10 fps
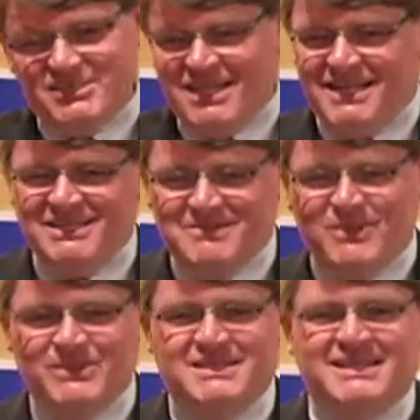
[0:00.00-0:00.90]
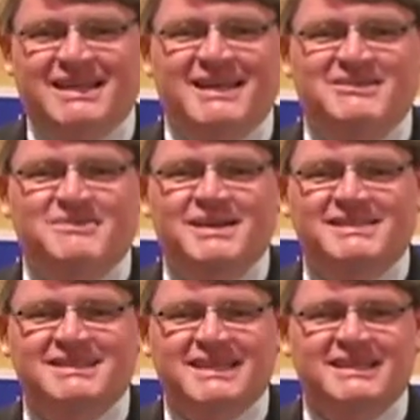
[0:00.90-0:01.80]
she actually pulls it together and
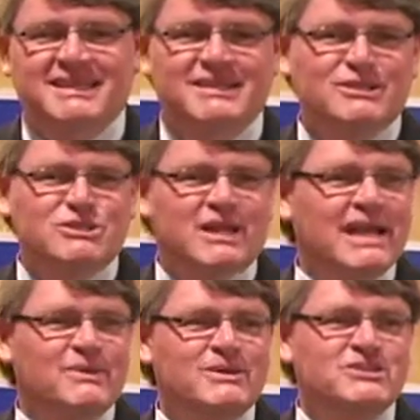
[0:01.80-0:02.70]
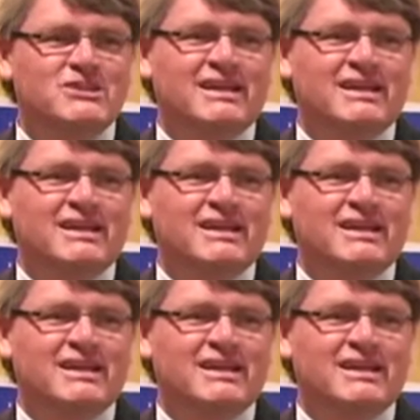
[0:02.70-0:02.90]
makes it like the English language.